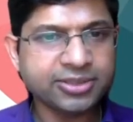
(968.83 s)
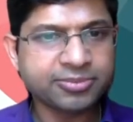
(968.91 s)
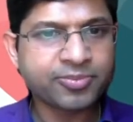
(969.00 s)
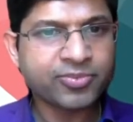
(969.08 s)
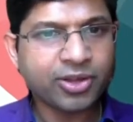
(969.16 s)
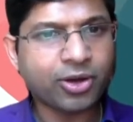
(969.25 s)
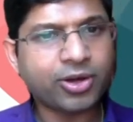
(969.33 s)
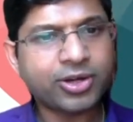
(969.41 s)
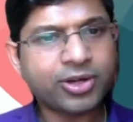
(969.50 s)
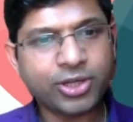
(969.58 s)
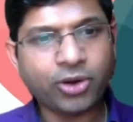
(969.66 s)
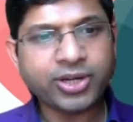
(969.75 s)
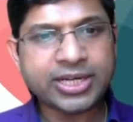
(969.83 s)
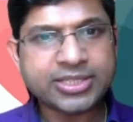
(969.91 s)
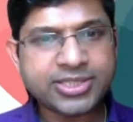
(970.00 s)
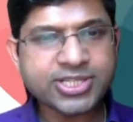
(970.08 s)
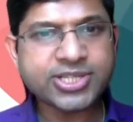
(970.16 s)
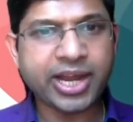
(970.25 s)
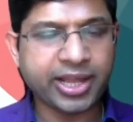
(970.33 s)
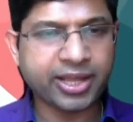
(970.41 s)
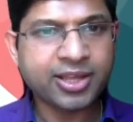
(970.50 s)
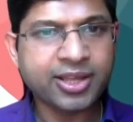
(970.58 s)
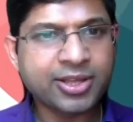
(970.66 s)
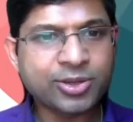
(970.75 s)
or not understanding
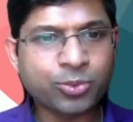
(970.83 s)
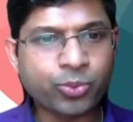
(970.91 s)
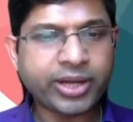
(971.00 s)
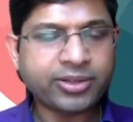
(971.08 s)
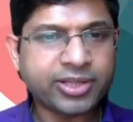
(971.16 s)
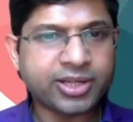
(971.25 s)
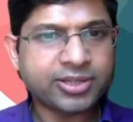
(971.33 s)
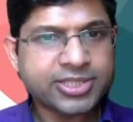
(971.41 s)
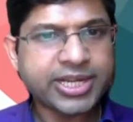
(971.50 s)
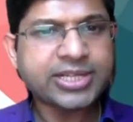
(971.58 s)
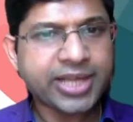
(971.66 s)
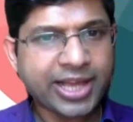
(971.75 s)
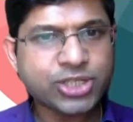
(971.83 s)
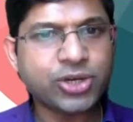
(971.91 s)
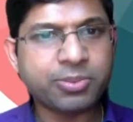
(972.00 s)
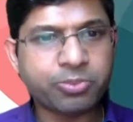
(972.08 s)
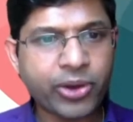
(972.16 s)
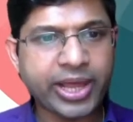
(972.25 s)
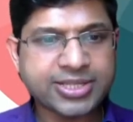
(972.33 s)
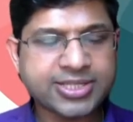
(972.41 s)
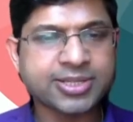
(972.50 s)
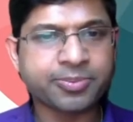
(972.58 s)
when the data actually breaks,